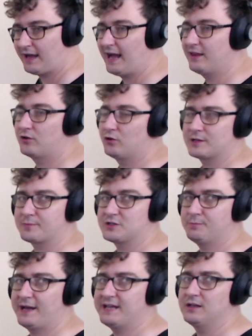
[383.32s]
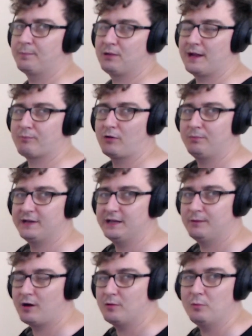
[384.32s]
and of course up to speed. And I'll play it properly
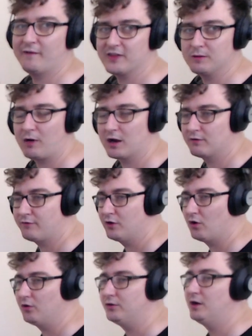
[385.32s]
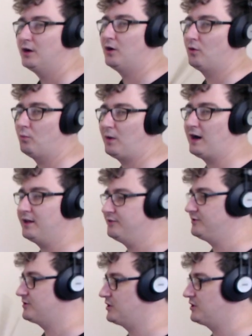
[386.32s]
in a moment without the microphone on. One,